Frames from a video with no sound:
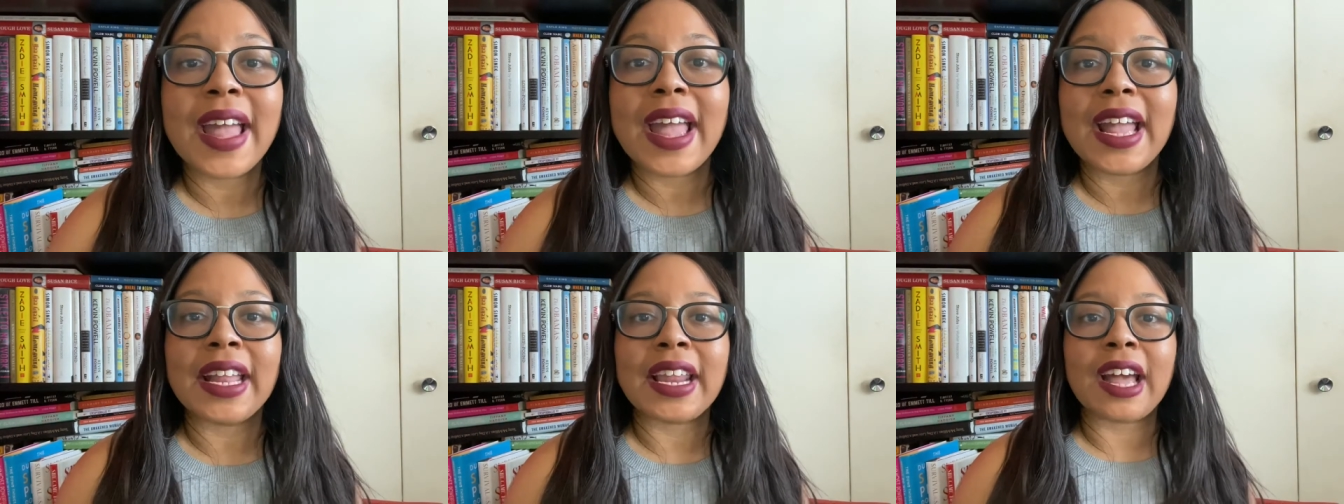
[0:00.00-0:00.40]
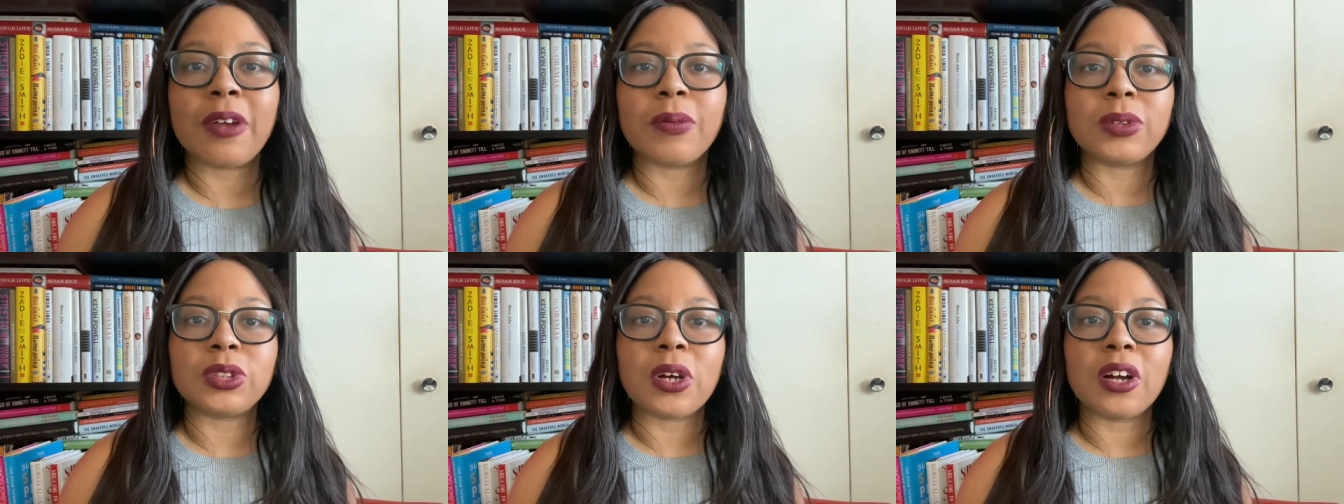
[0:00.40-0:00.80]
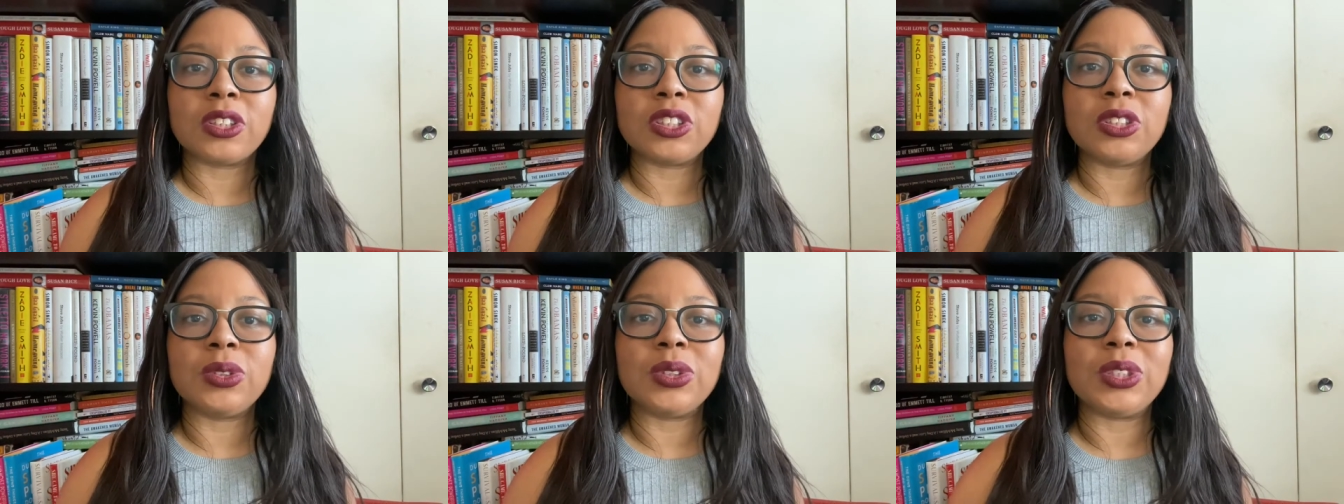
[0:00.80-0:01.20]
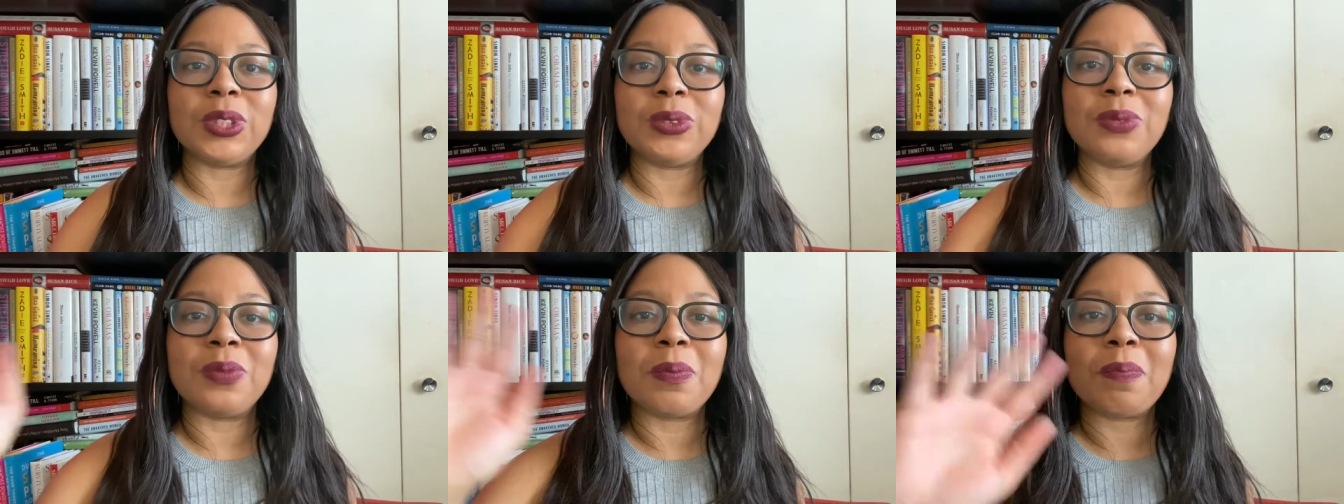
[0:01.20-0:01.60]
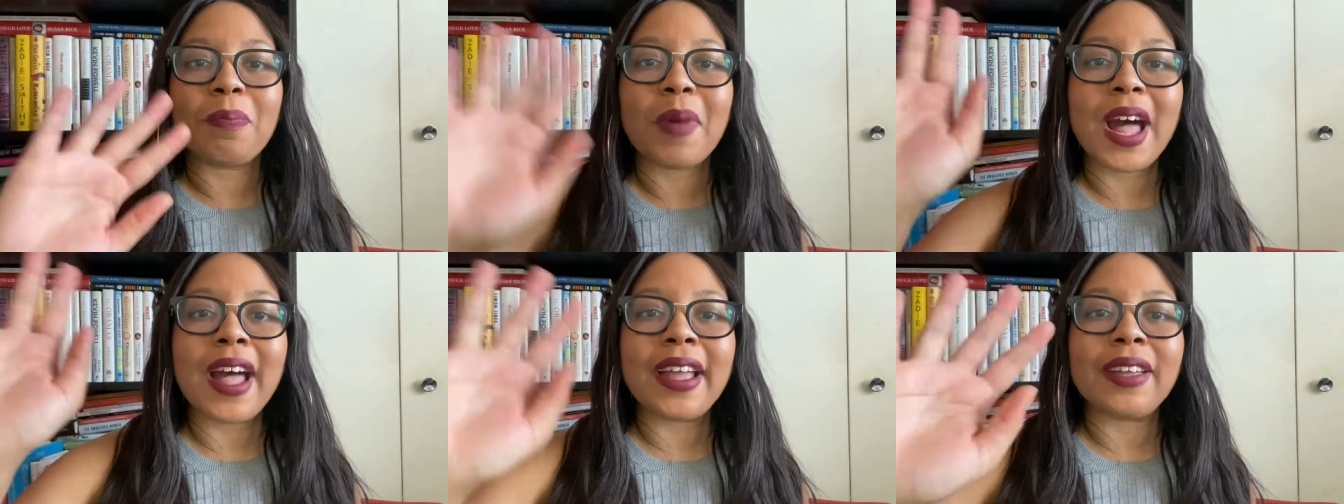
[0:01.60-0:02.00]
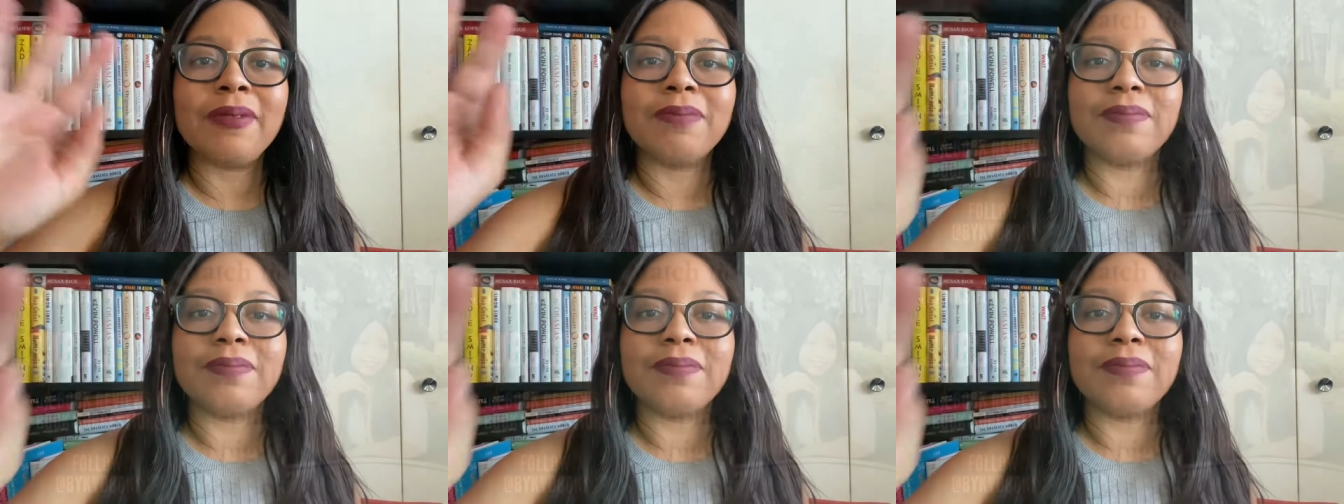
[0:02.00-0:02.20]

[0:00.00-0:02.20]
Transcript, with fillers: and I will talk to you soon. Bye.